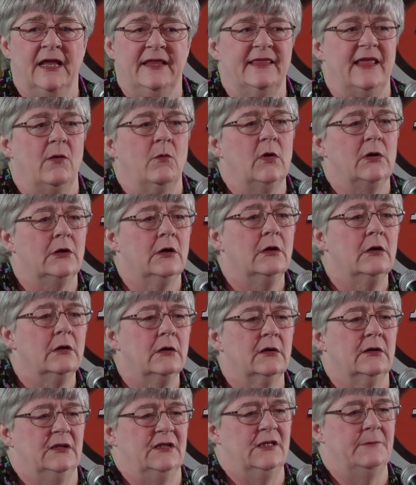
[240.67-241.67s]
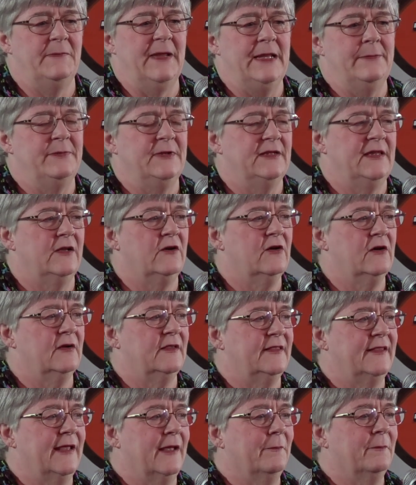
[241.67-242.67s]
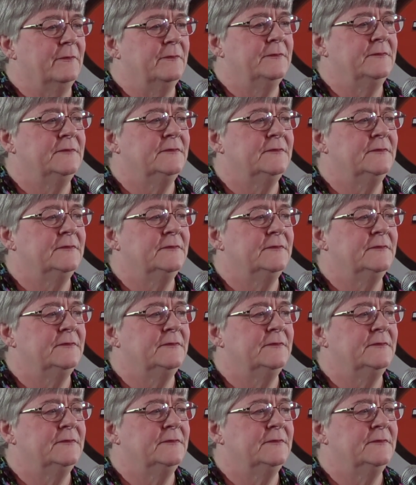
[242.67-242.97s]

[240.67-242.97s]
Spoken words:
They want to hurt the people that hurt them,